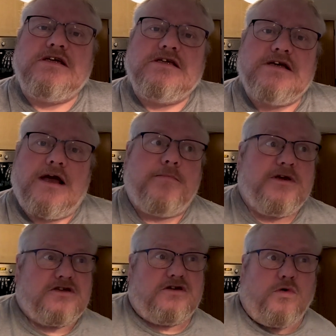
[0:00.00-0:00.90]
tea time.
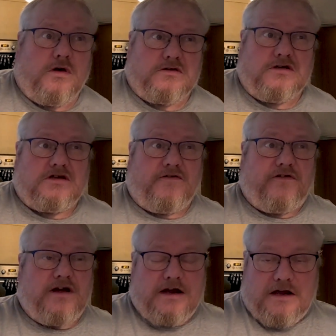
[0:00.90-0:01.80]
It's
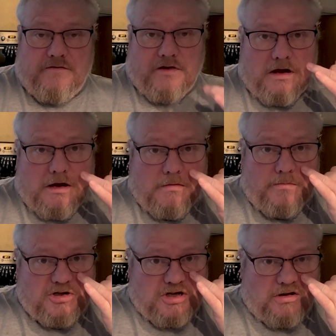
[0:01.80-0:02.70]

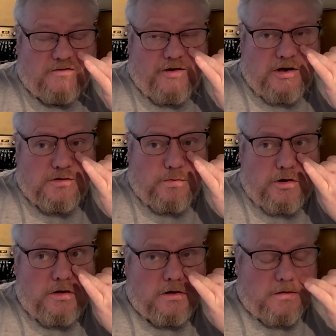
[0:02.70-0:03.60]
4:45. Michelle's finished
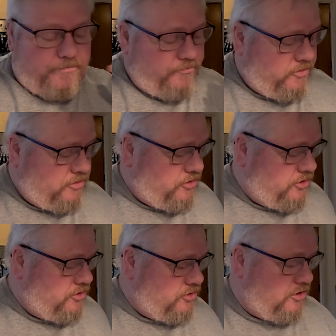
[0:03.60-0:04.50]
work.
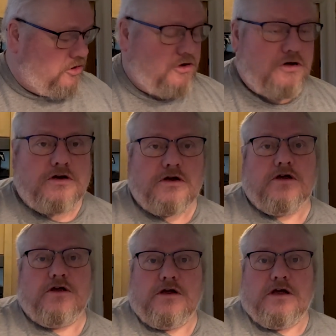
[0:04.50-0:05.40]
She's
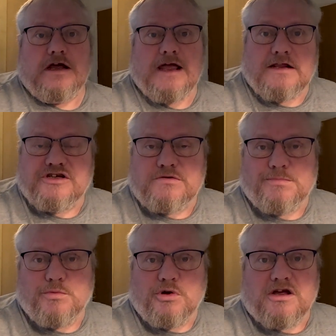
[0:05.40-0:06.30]
she's
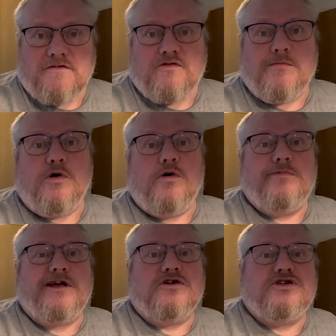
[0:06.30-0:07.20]
been working from home
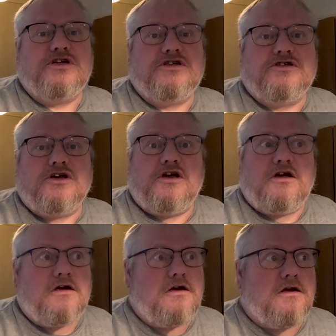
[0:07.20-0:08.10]
because she's
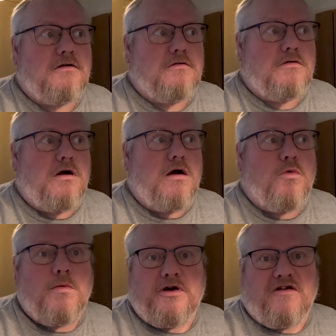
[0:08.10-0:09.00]
a
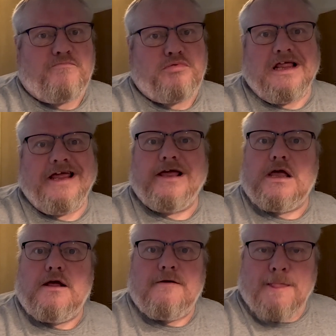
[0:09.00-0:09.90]
woman of
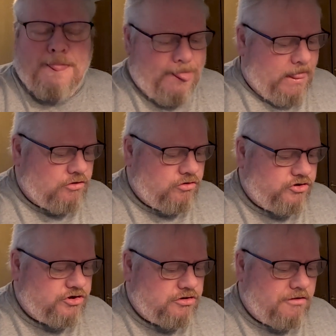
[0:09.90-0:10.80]
plague, so
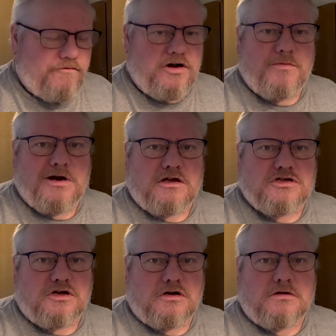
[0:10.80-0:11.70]
she's not very well
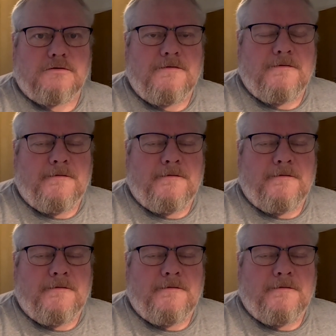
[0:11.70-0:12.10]
at all,